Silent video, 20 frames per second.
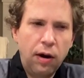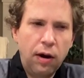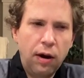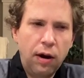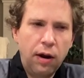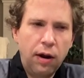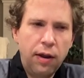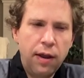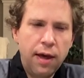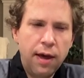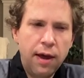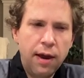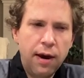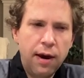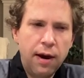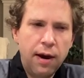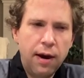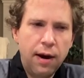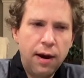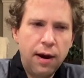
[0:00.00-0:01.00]
in that,
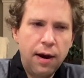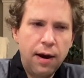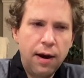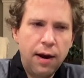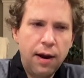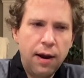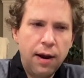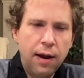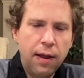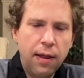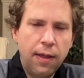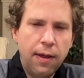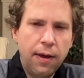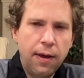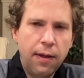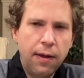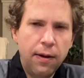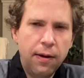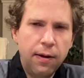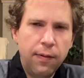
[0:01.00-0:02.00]
yeah, that
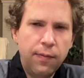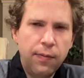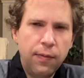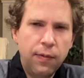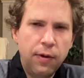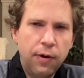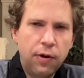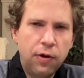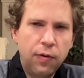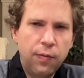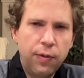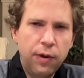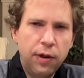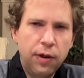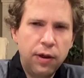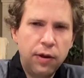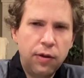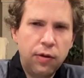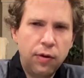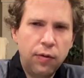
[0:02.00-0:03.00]
it, it could be
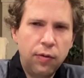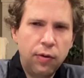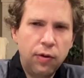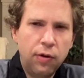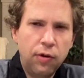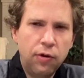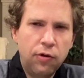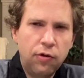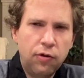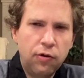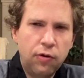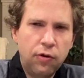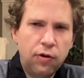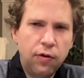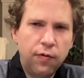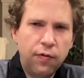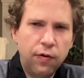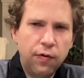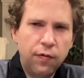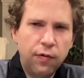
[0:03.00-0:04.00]
that the, the
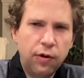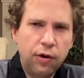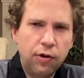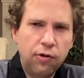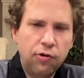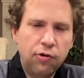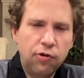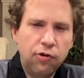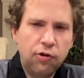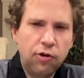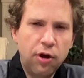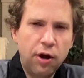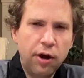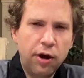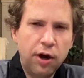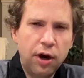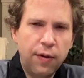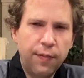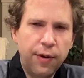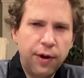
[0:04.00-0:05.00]
different religions
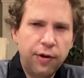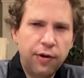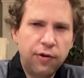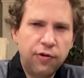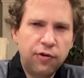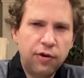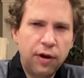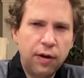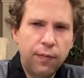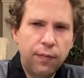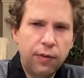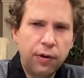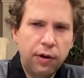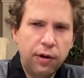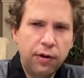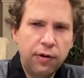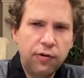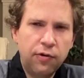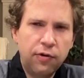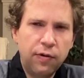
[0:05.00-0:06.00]
talking about the same
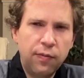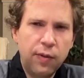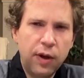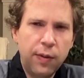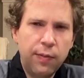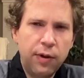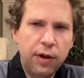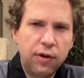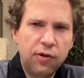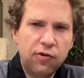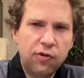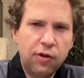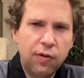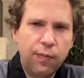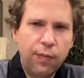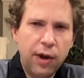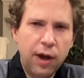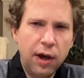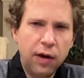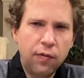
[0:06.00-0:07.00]
place, and maybe it's the
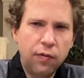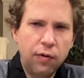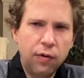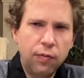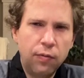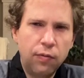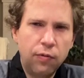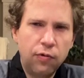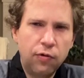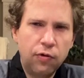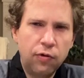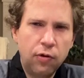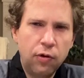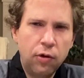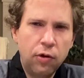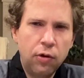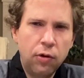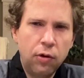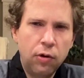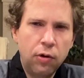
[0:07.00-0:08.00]
back rooms
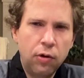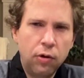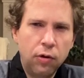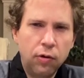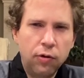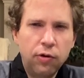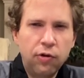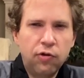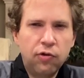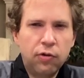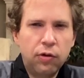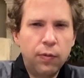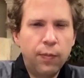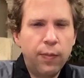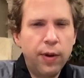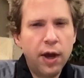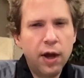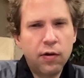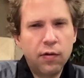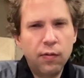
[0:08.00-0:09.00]
or at least the
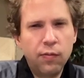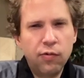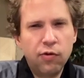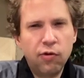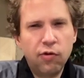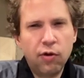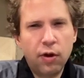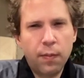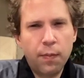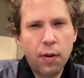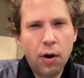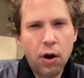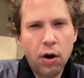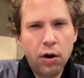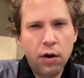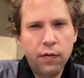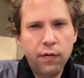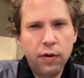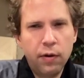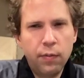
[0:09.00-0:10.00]
back rooms is like part
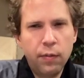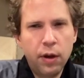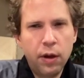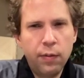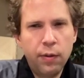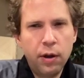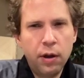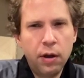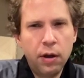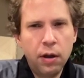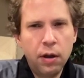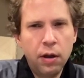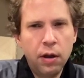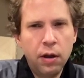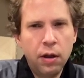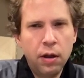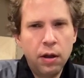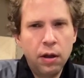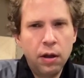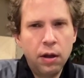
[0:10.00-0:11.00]
of it maybe.
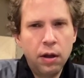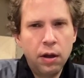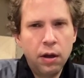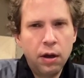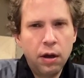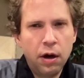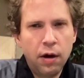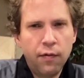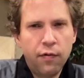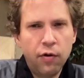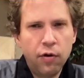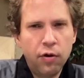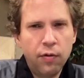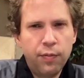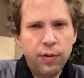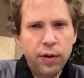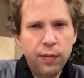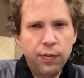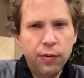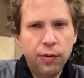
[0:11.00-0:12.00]
And I've heard of
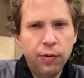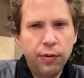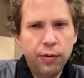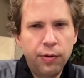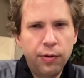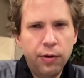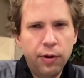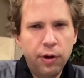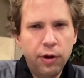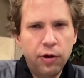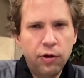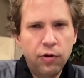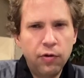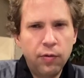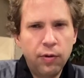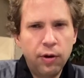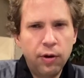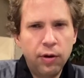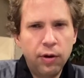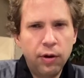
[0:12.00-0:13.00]
people like
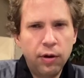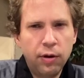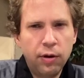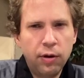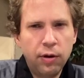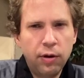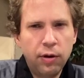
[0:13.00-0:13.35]
doing like